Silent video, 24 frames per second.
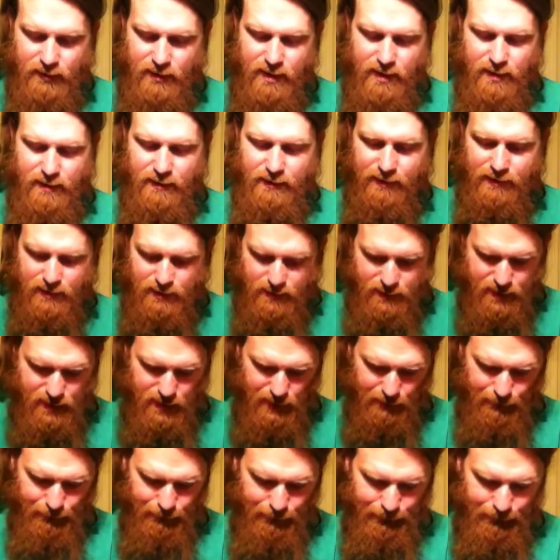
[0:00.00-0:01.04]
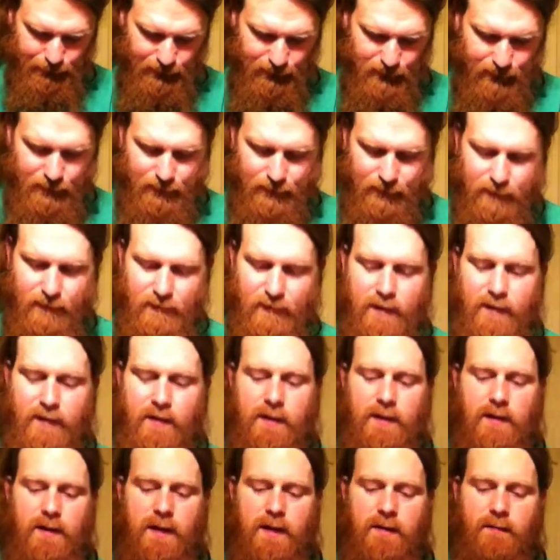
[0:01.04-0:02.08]
treat. Let's go on
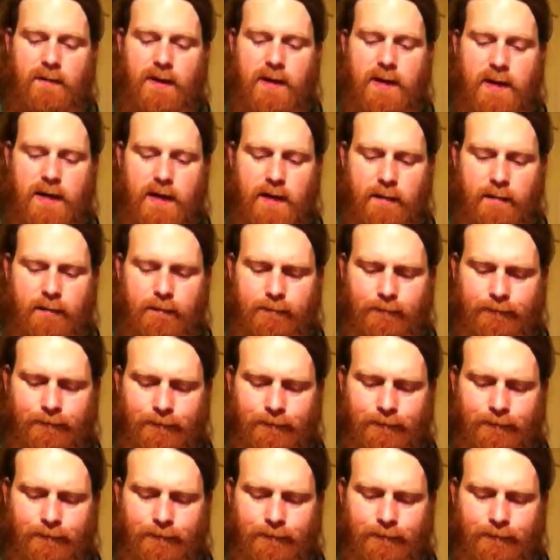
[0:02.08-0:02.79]
and begin.